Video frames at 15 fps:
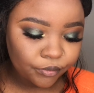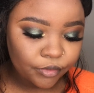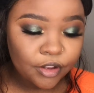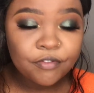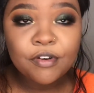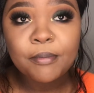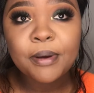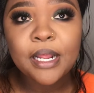
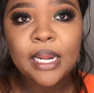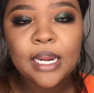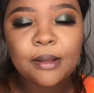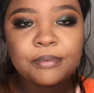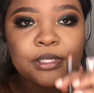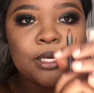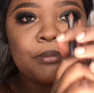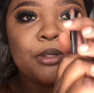For my
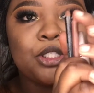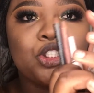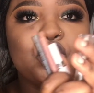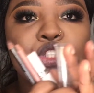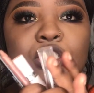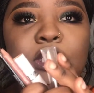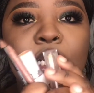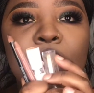lips, I'm going to
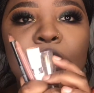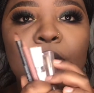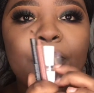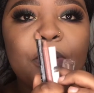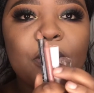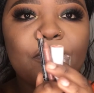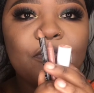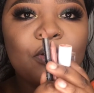use a little
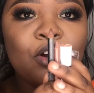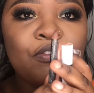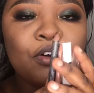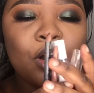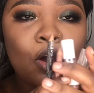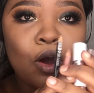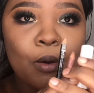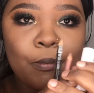bit of
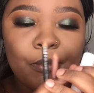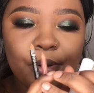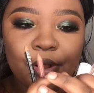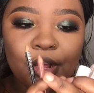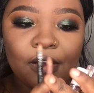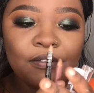a combo.